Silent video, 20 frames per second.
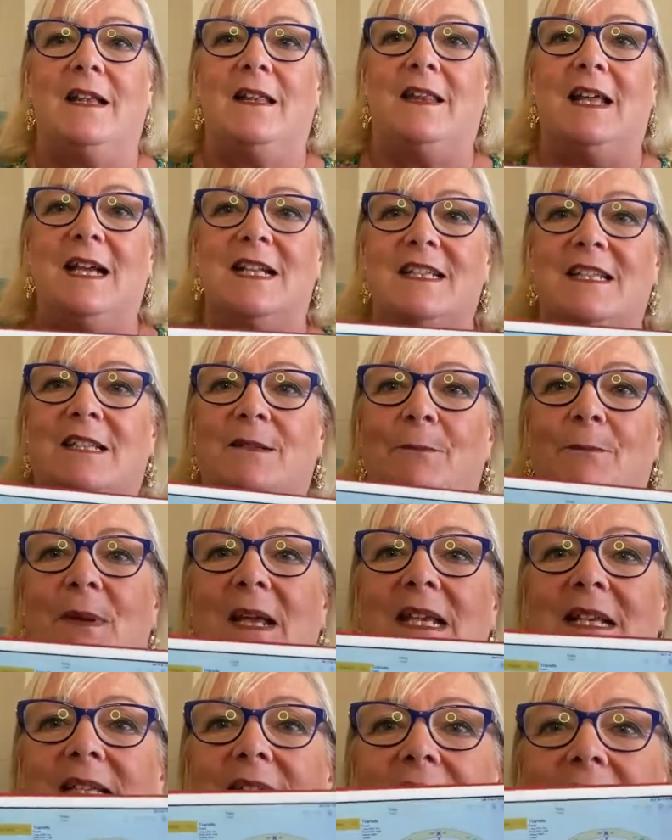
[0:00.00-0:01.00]
that's
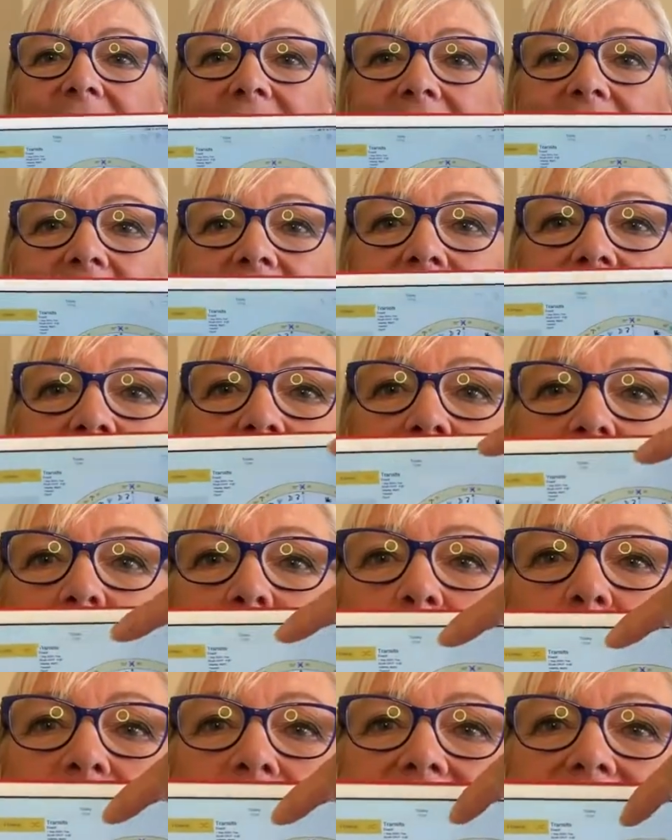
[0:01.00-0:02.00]
basically
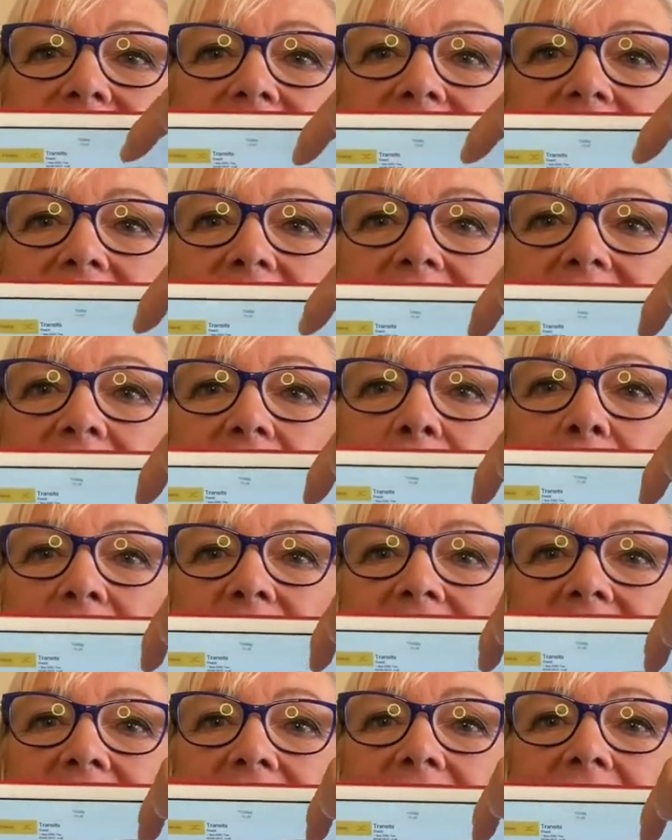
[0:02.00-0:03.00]
what sits
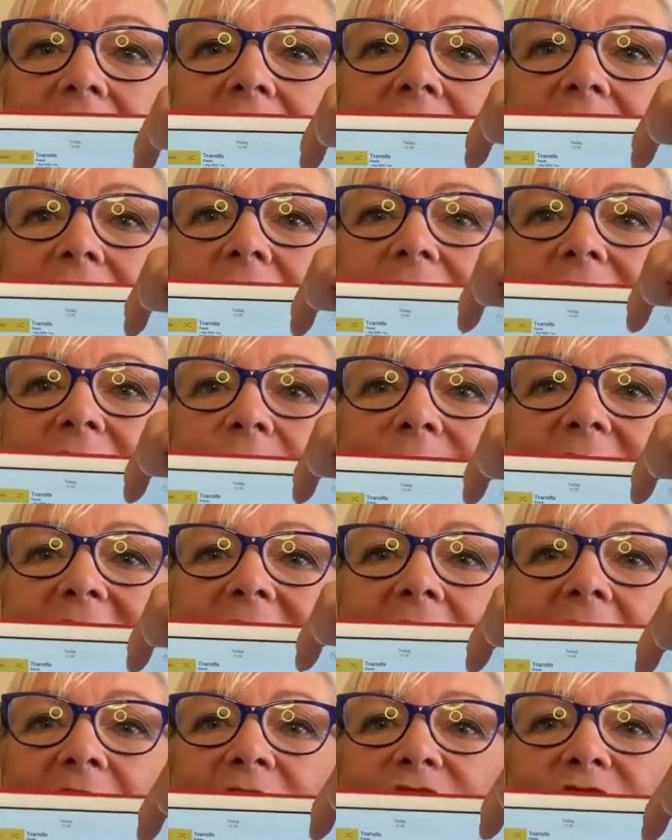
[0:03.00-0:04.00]
up here. So
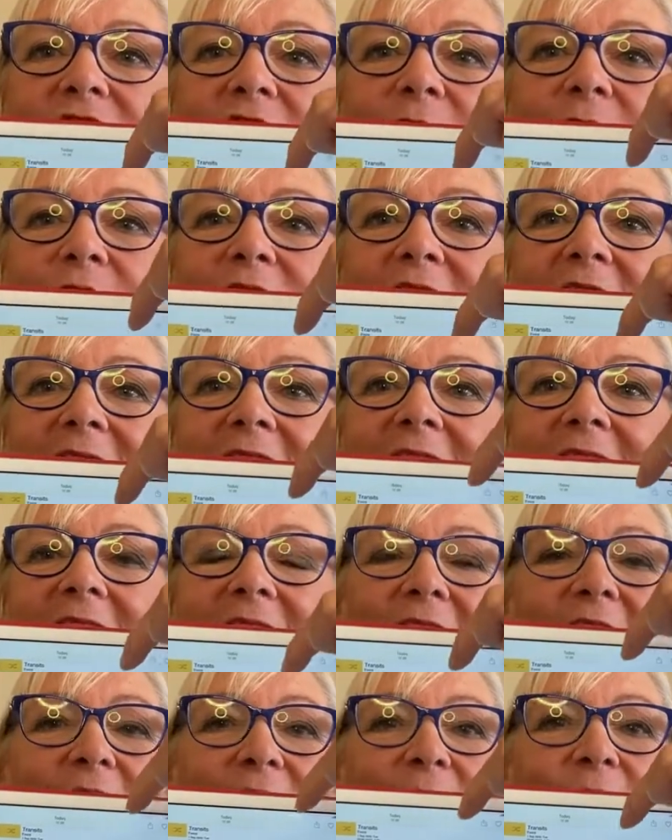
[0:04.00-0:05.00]
it's actually
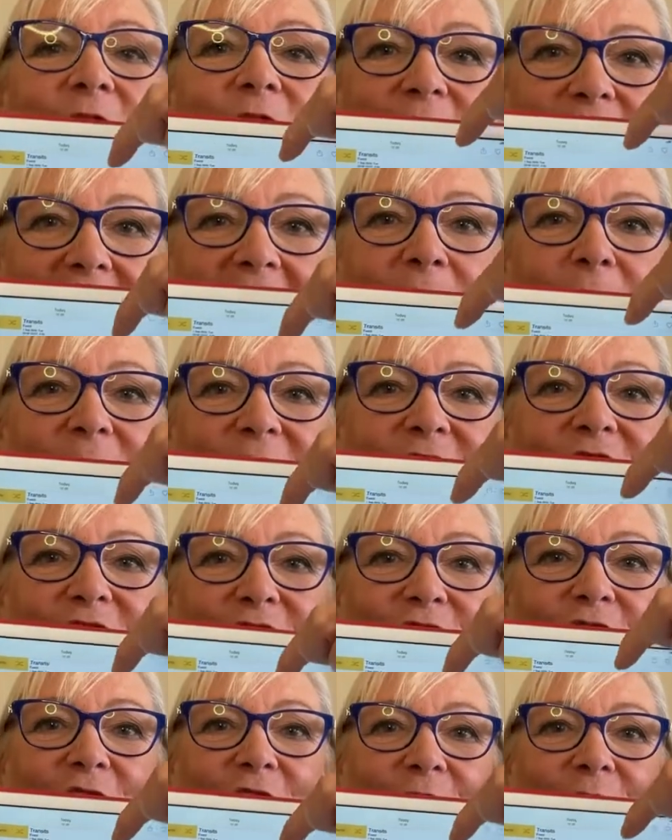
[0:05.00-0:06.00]
really this
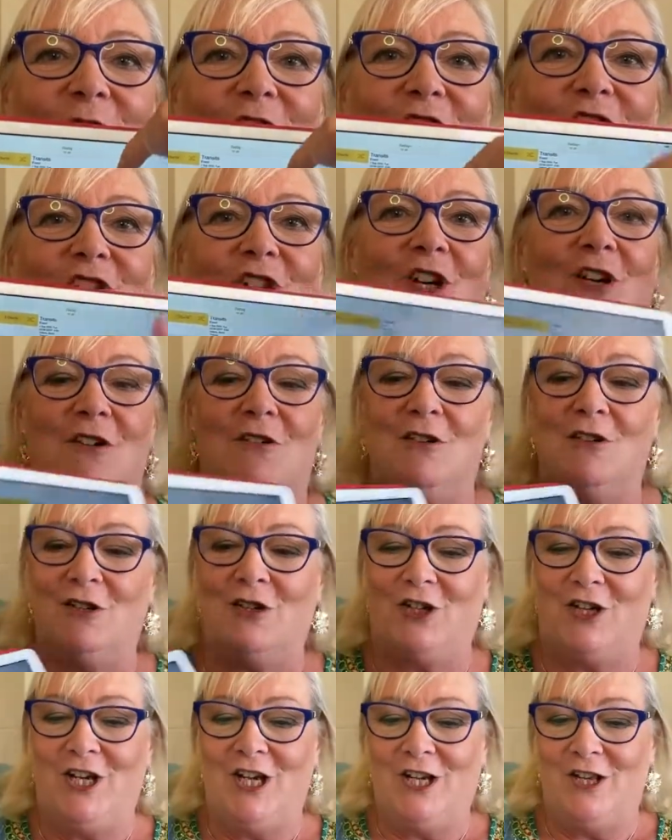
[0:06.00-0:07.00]
position of the
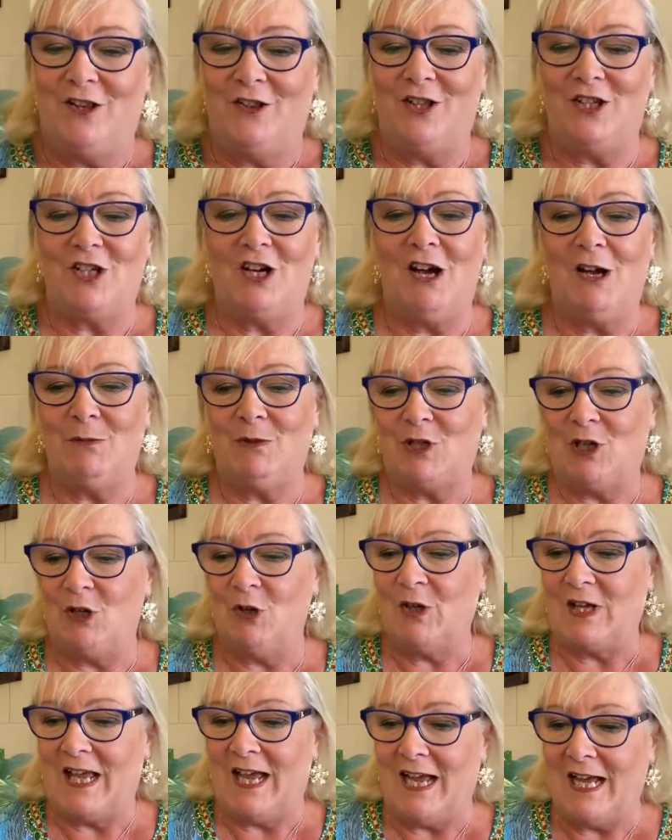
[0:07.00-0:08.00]
chart that I would
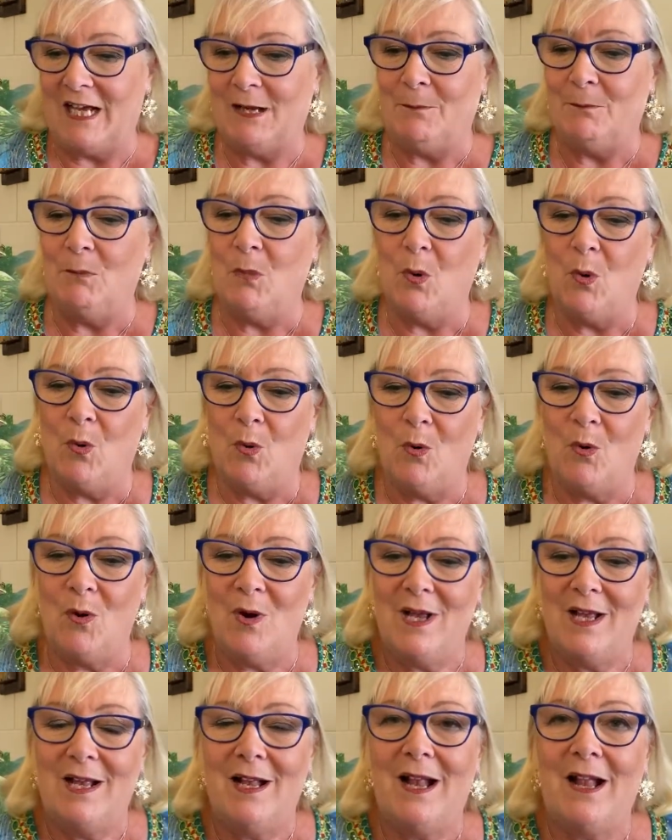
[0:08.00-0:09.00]
look at
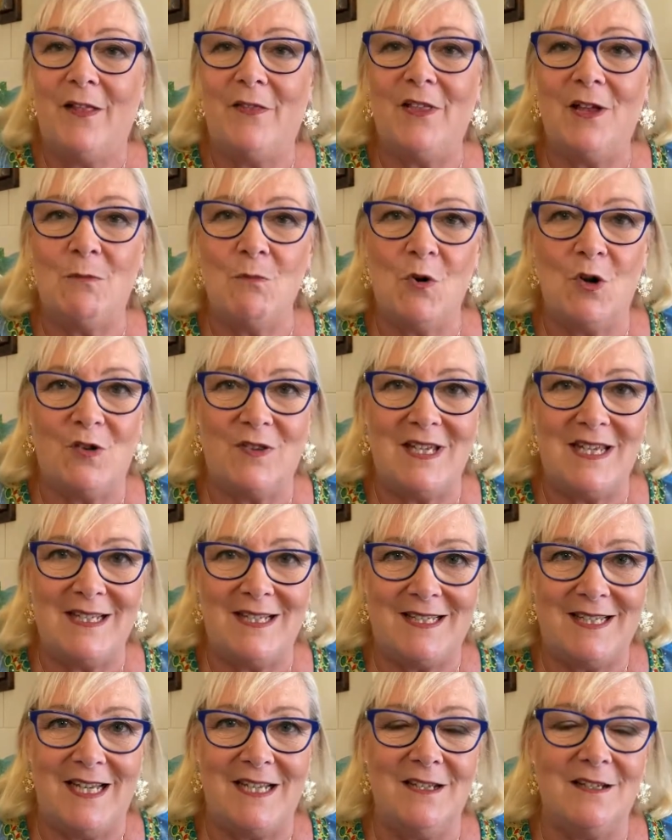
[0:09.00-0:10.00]
more than what the
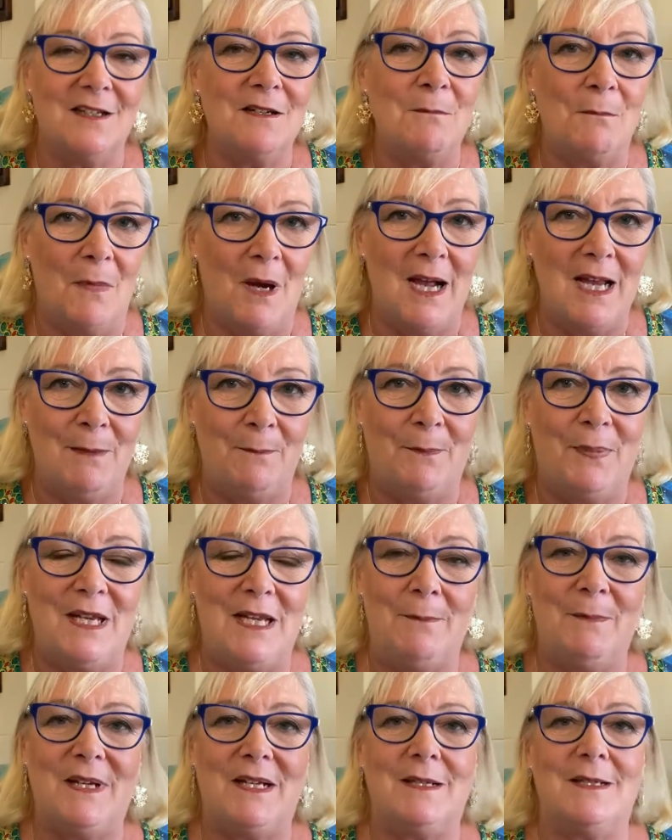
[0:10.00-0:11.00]
ascendant might
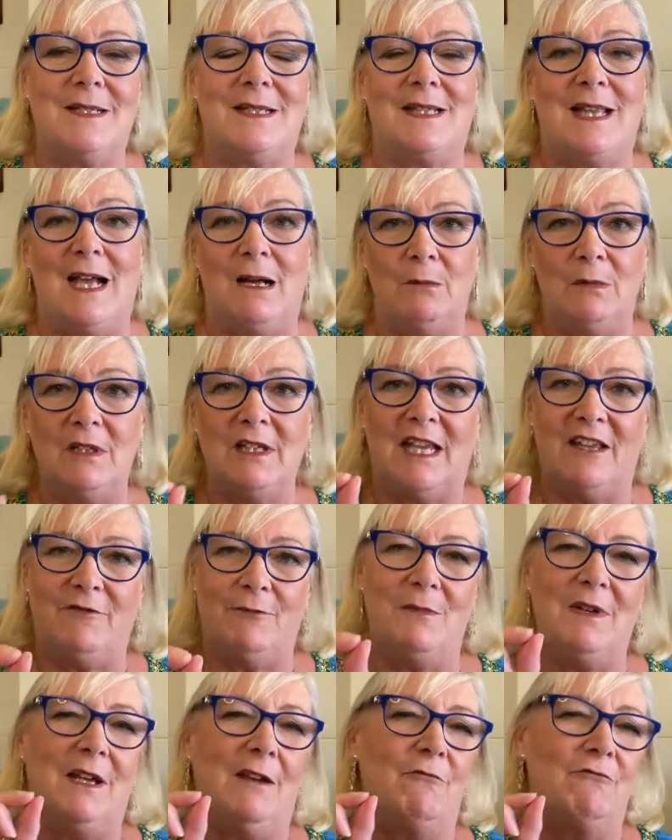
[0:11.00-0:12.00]
be, because that will
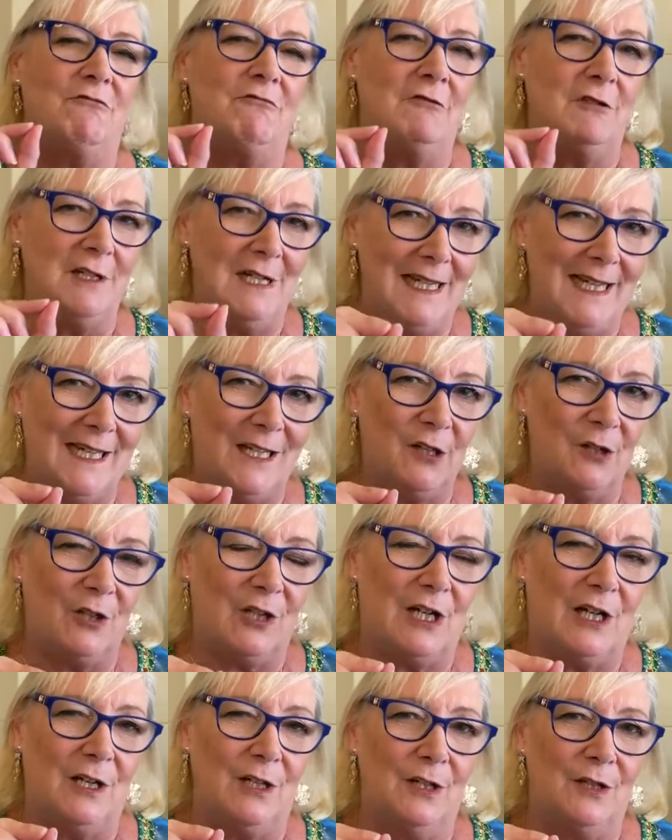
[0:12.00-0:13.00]
give me a really
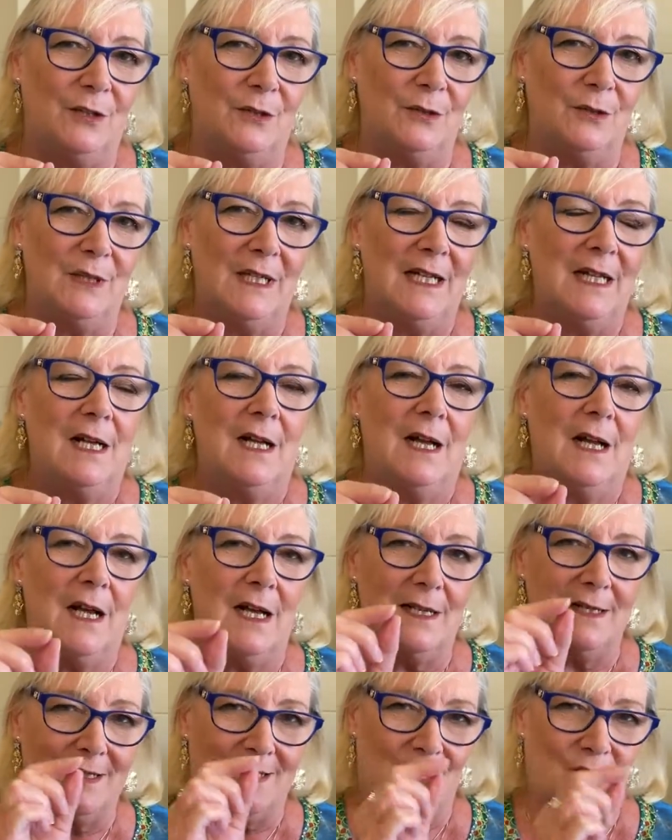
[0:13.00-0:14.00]
good clue
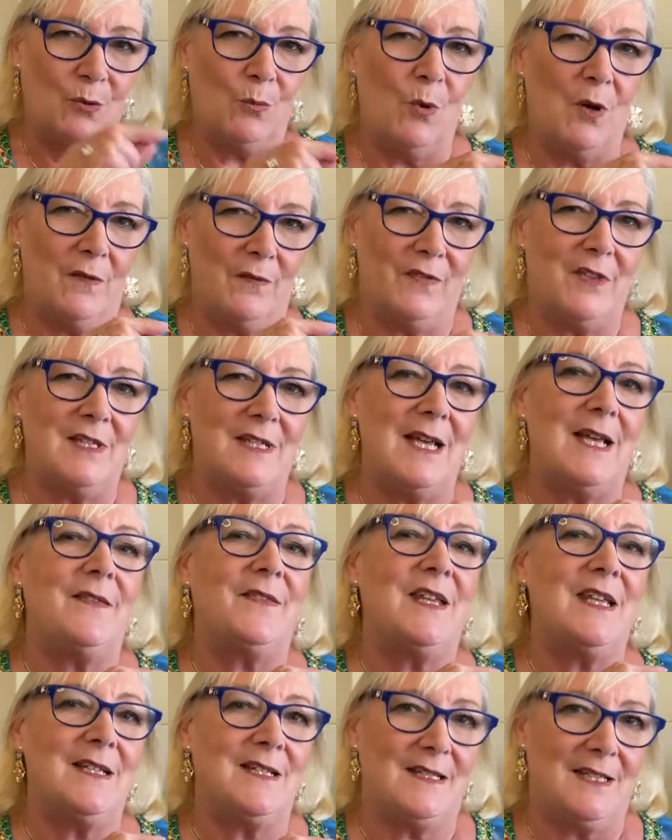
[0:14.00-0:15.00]
as to what
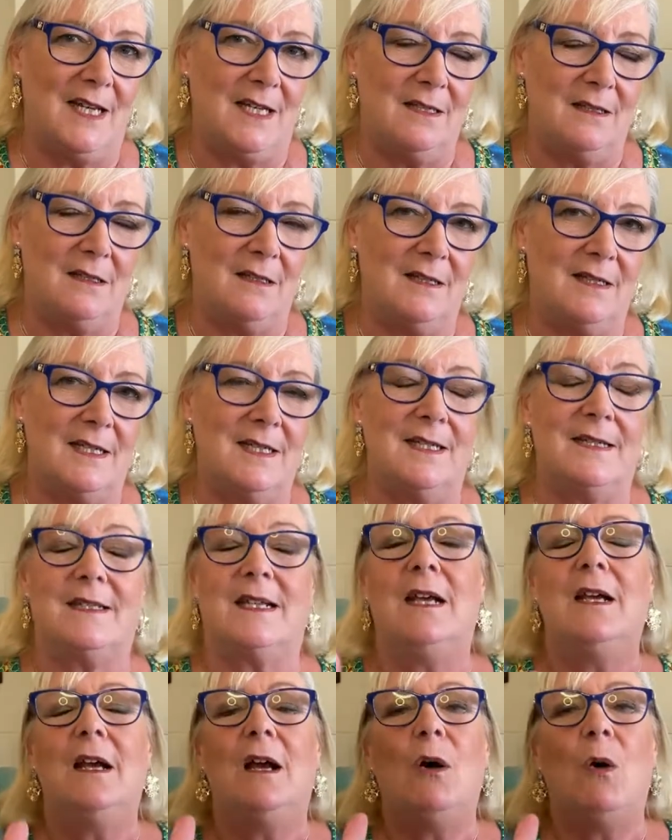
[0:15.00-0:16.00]
the ascendant is.